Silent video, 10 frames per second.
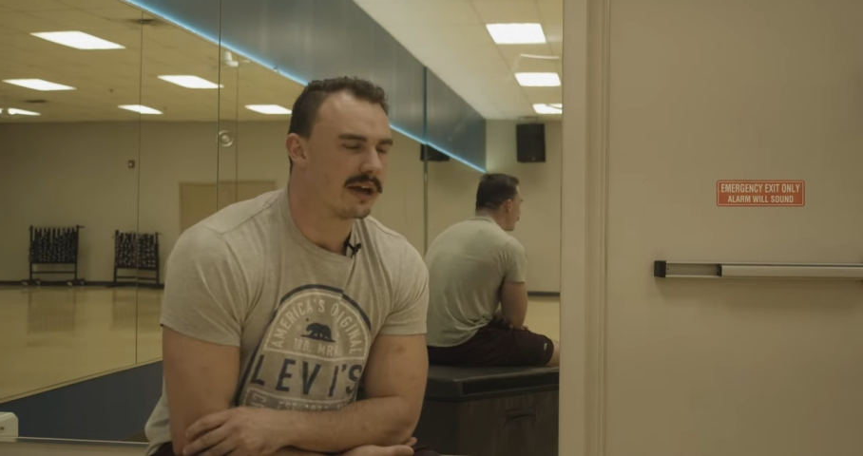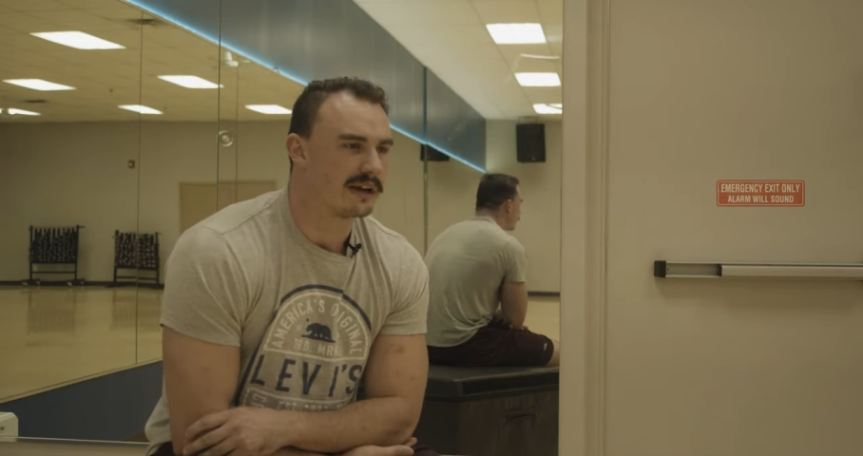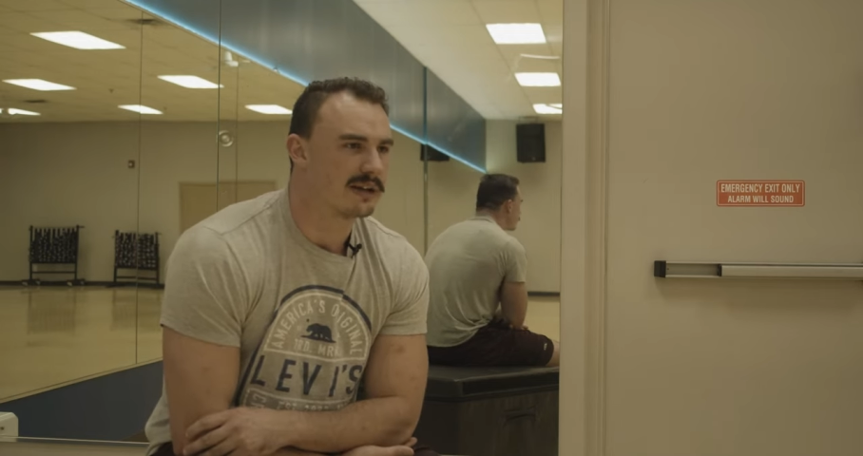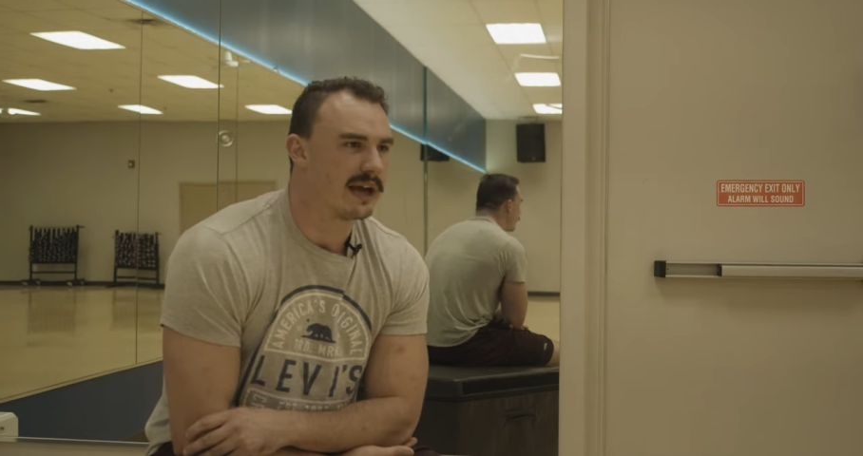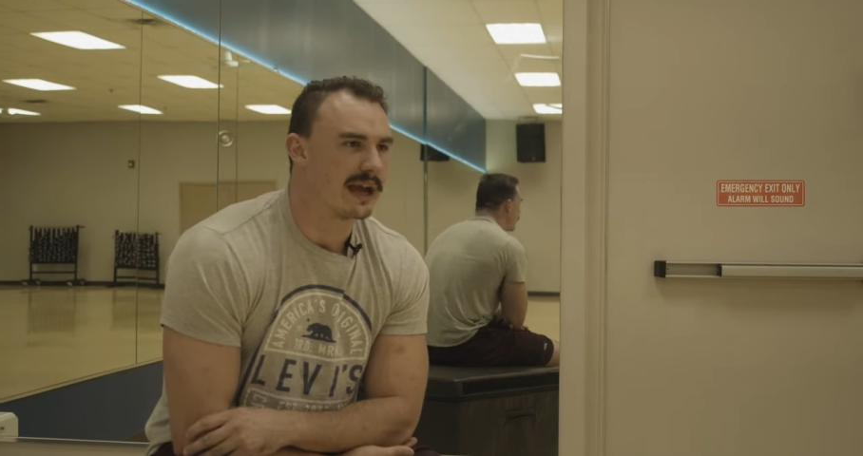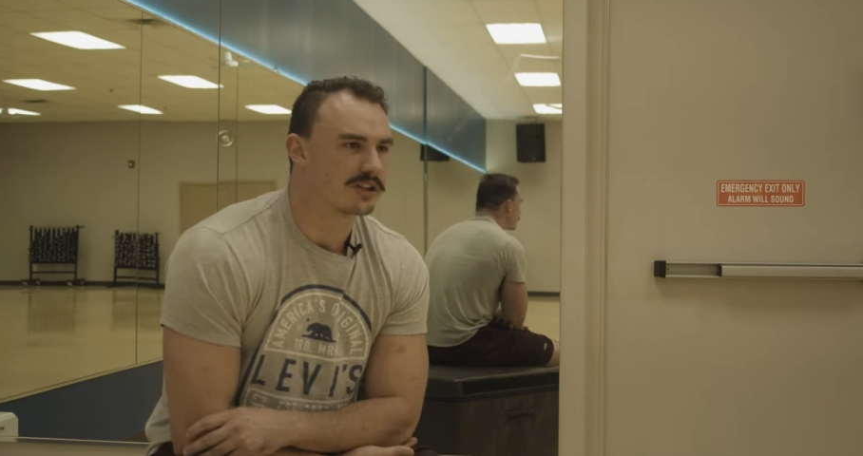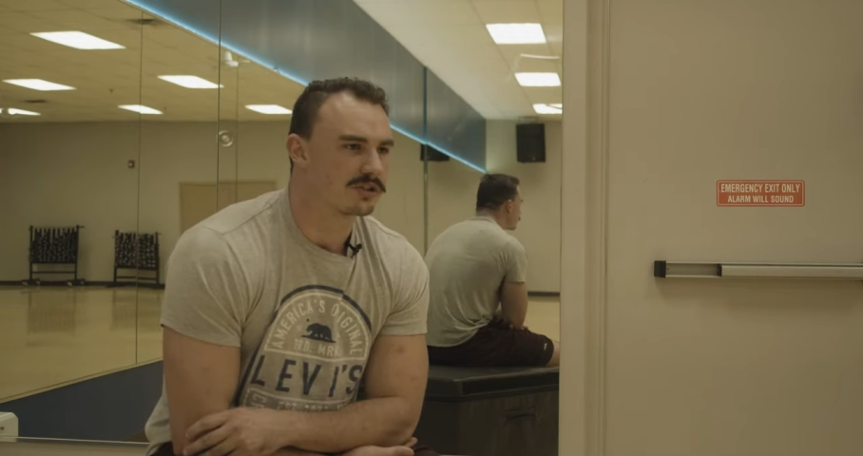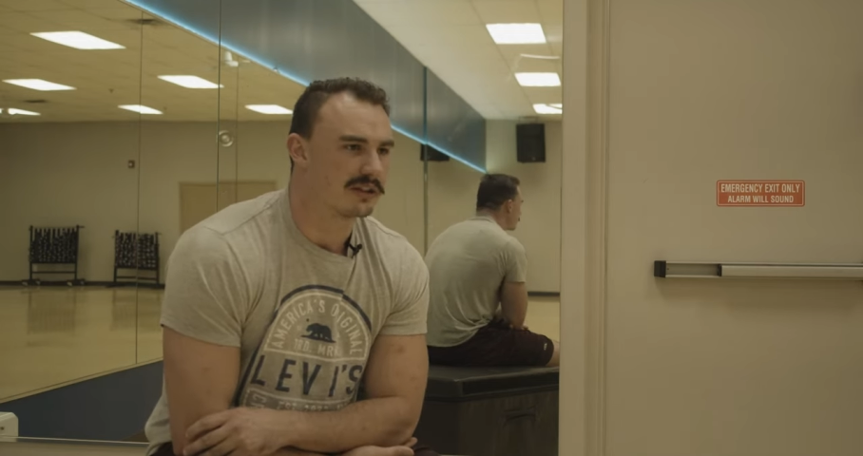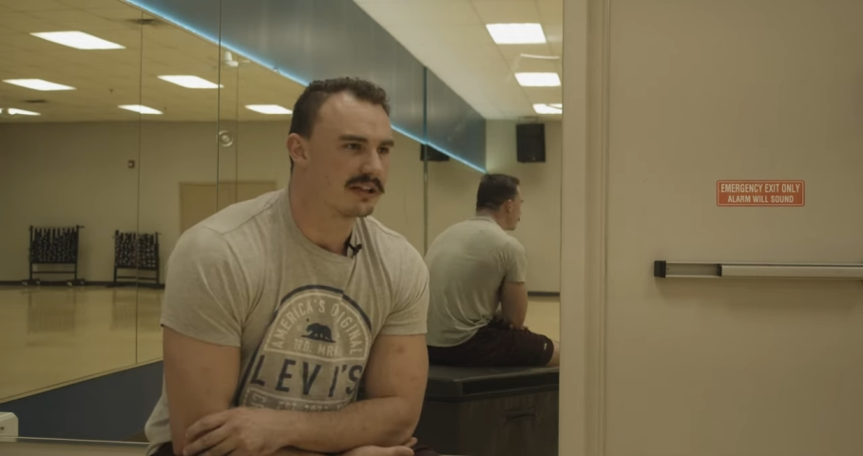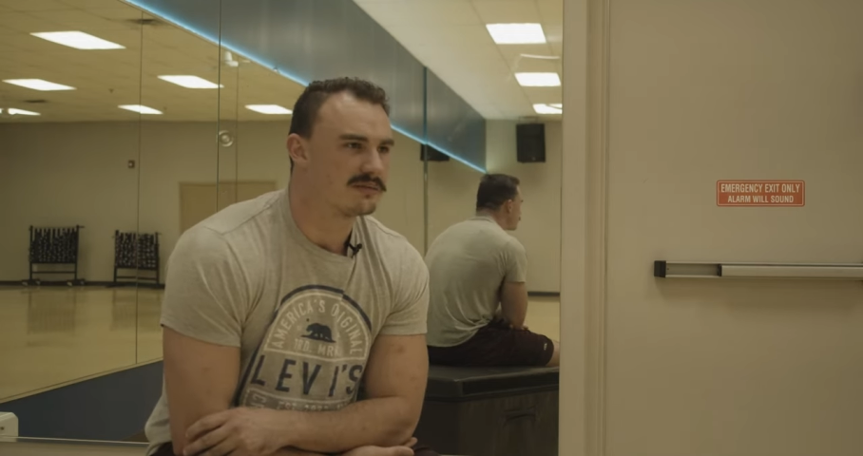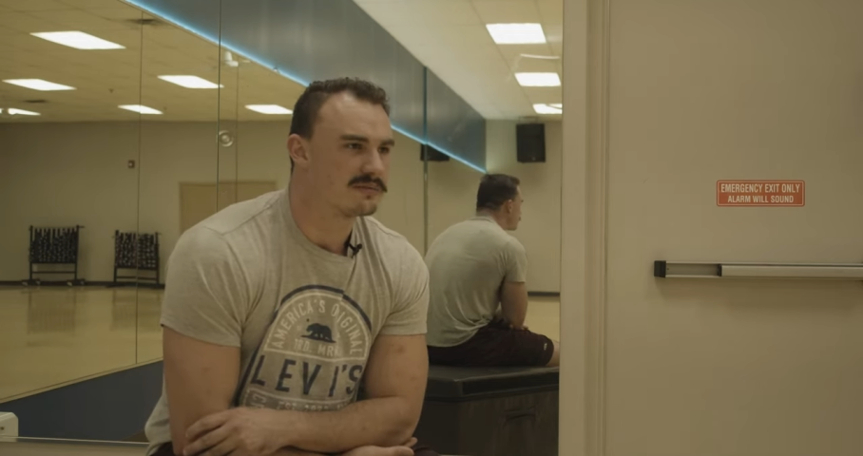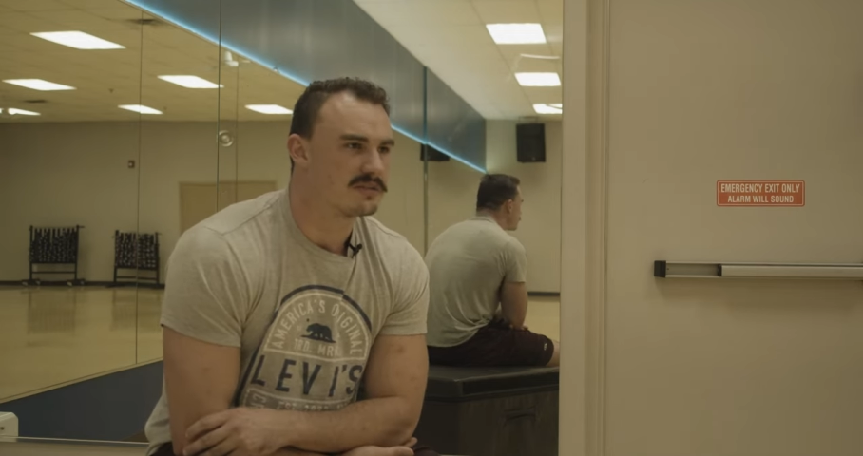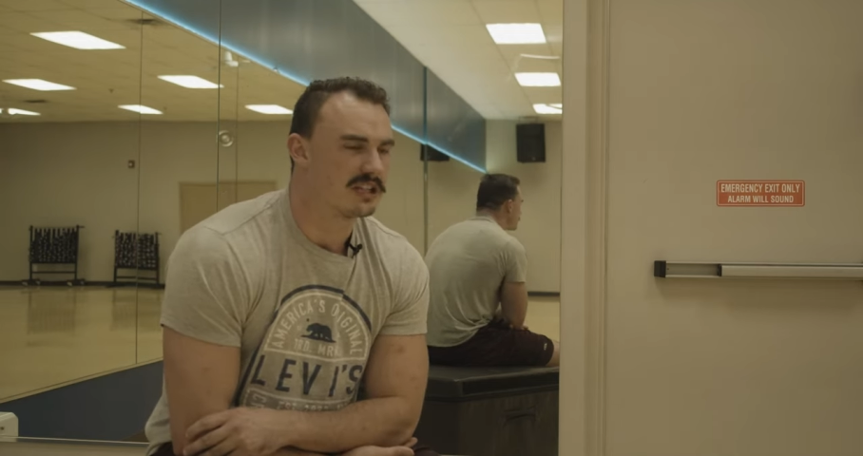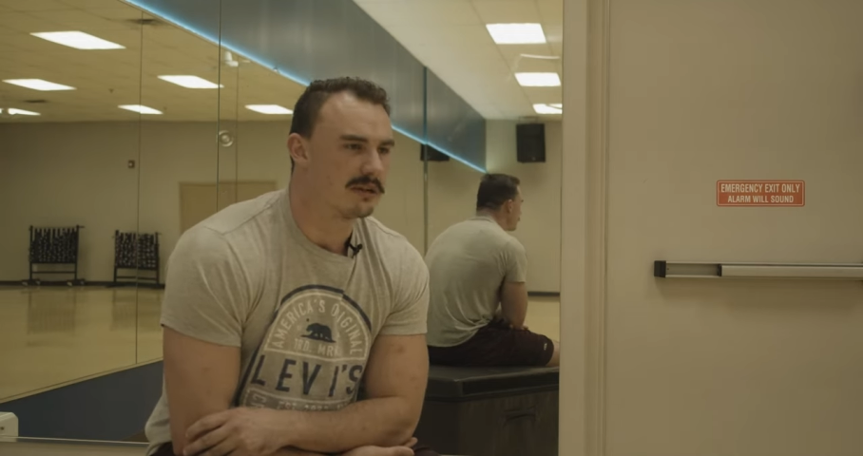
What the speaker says: that actually